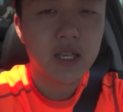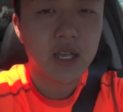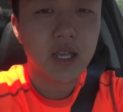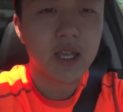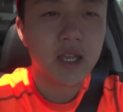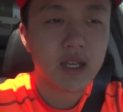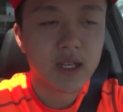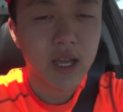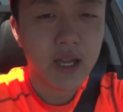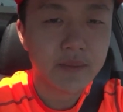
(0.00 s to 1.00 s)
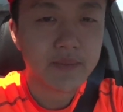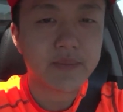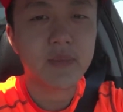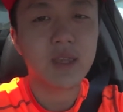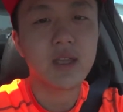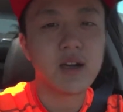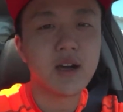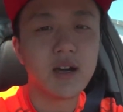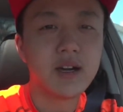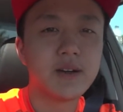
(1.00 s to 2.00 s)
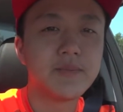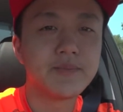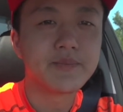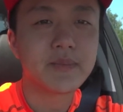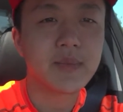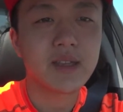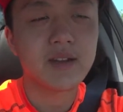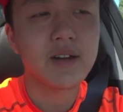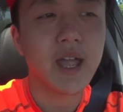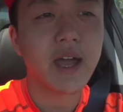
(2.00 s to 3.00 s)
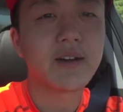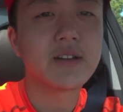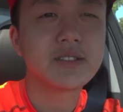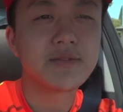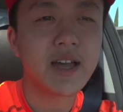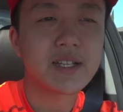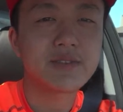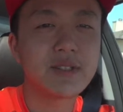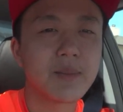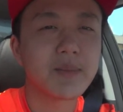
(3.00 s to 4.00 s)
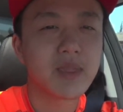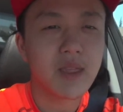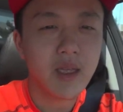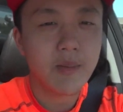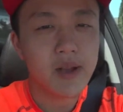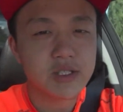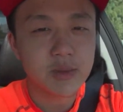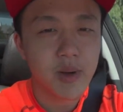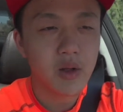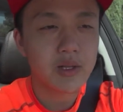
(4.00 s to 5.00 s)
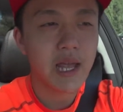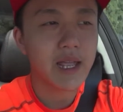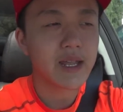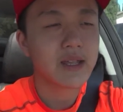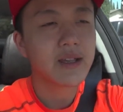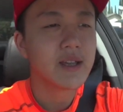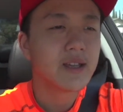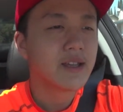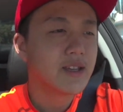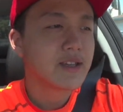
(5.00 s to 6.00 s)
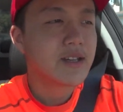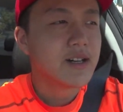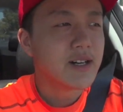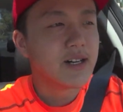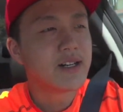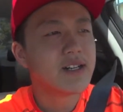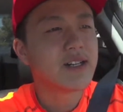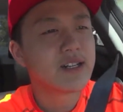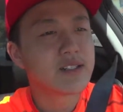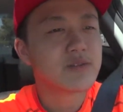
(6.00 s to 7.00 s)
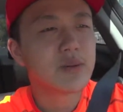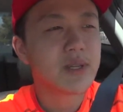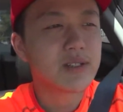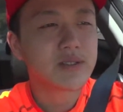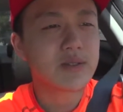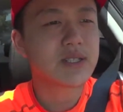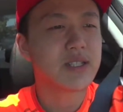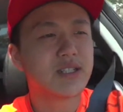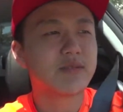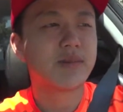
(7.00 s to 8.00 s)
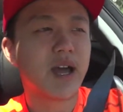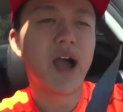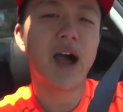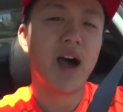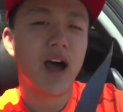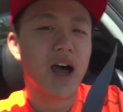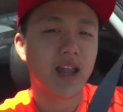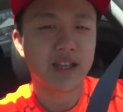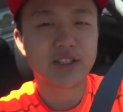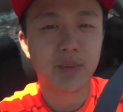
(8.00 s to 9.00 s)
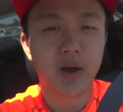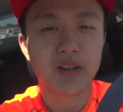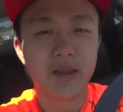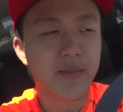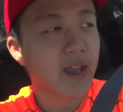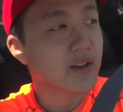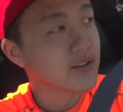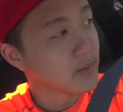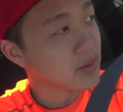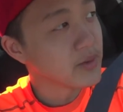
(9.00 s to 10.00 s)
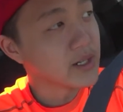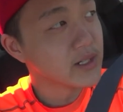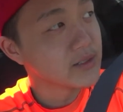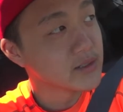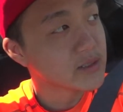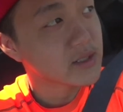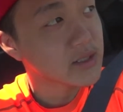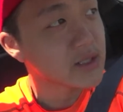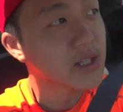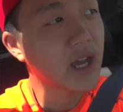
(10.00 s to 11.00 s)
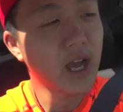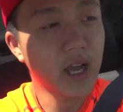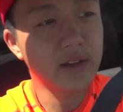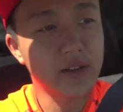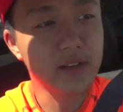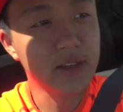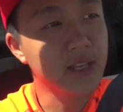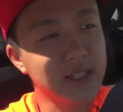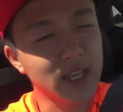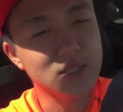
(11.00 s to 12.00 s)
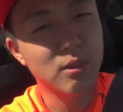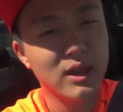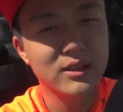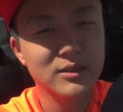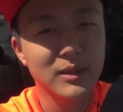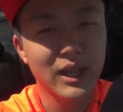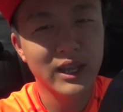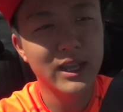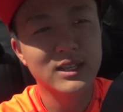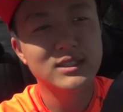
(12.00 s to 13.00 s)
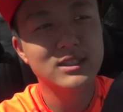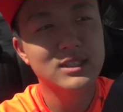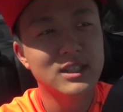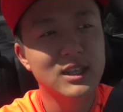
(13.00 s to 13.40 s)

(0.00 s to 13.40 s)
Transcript: And yeah. Um, Oh yeah, also fast food. I'm thinking about Chipotle. Uh, Rubio's was good, but I like Chipotle better. The burritos, I don't know, they taste better to me, I guess.